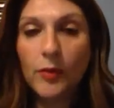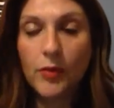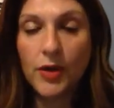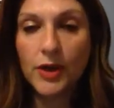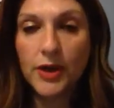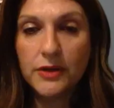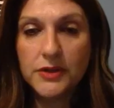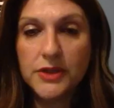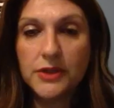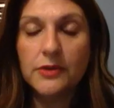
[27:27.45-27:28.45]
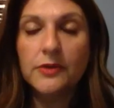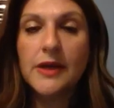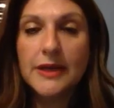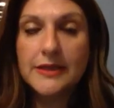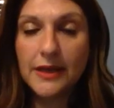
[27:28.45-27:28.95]
But what can you
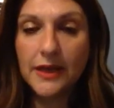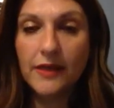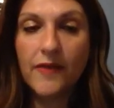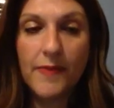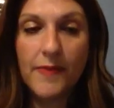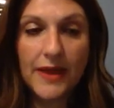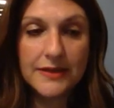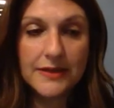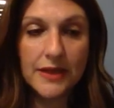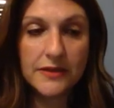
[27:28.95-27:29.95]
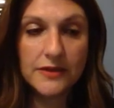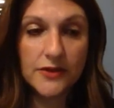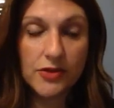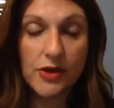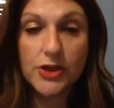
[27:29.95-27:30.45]
do to give them that sense
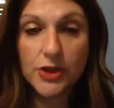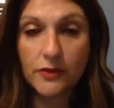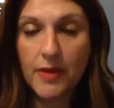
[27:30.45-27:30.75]
of structure?